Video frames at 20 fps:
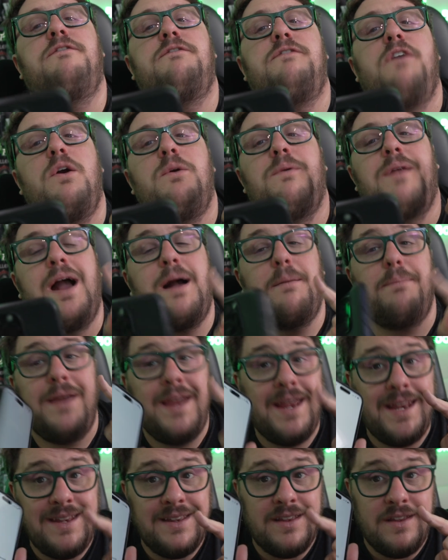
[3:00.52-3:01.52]
phone app
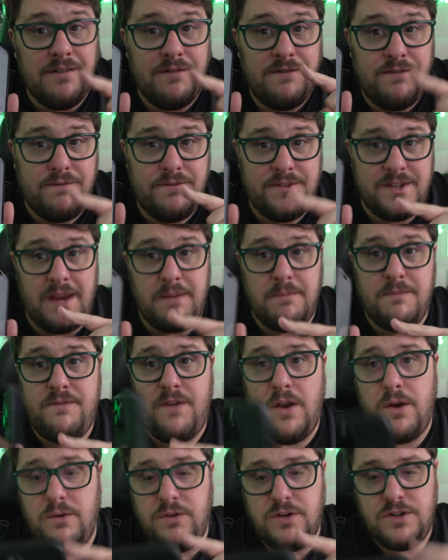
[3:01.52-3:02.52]
in the same
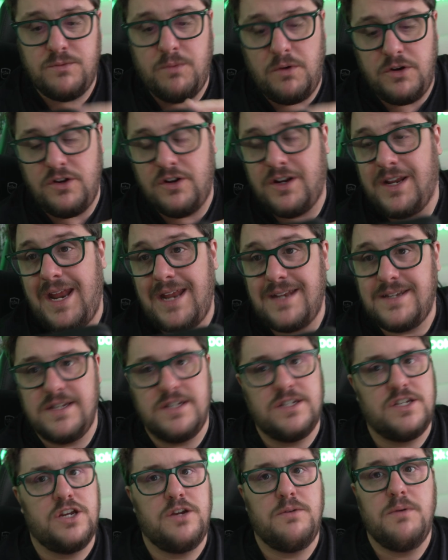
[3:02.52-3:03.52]
phone as what you're connecting
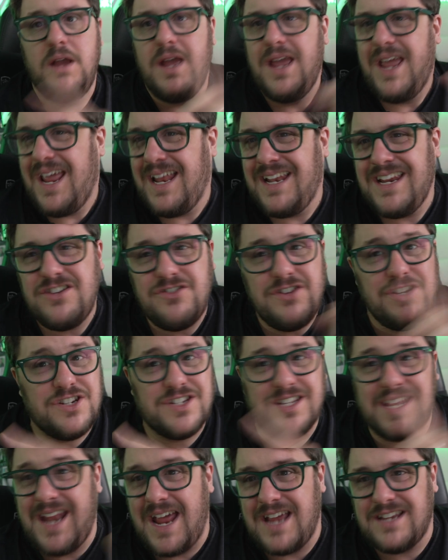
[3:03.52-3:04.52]
to, it literally
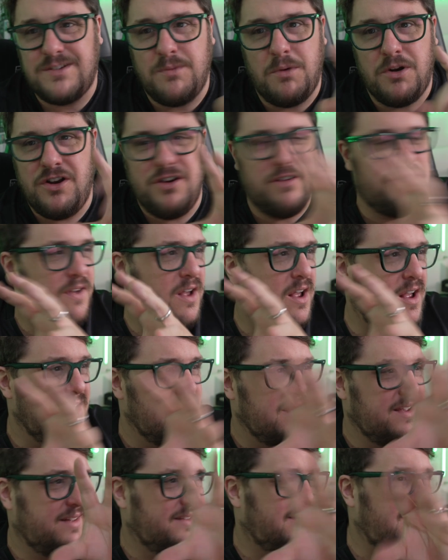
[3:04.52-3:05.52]
just connects to one another.
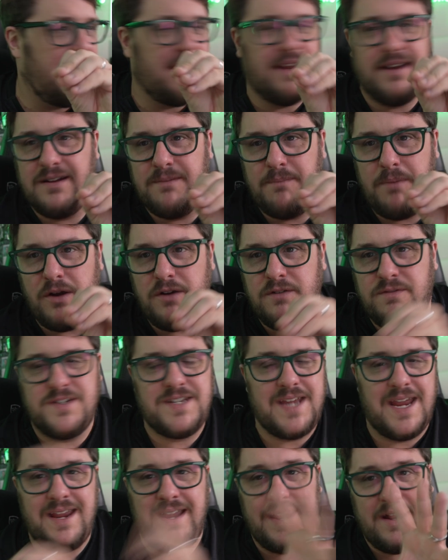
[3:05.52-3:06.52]
They can both
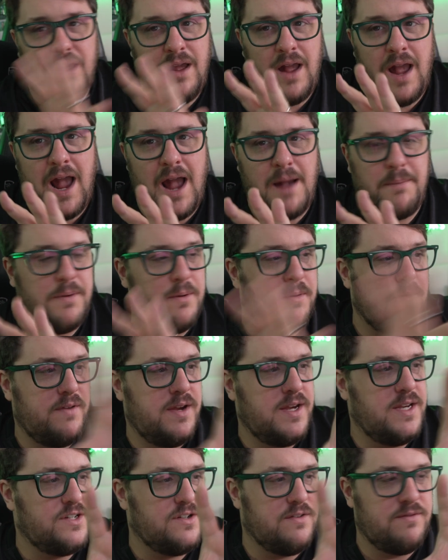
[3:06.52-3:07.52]
say happy with
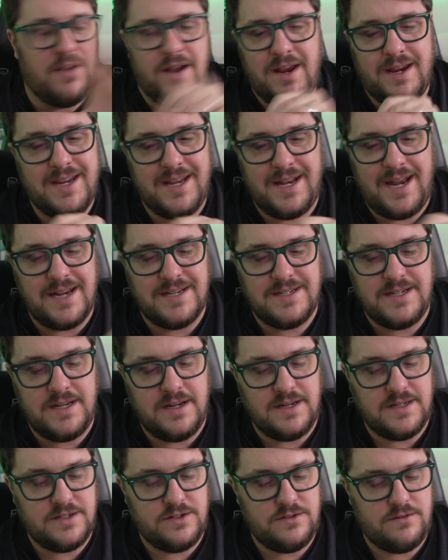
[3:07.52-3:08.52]
each other and it
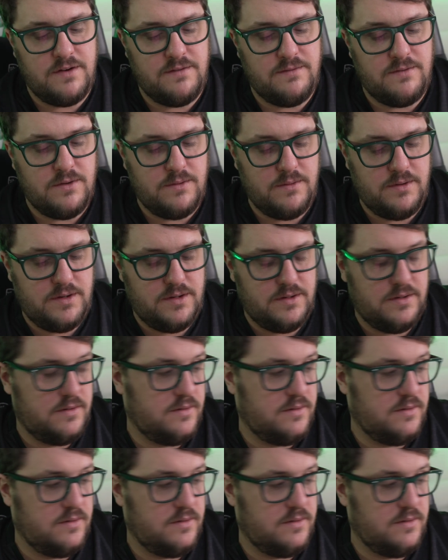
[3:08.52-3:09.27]
nice and straightforward.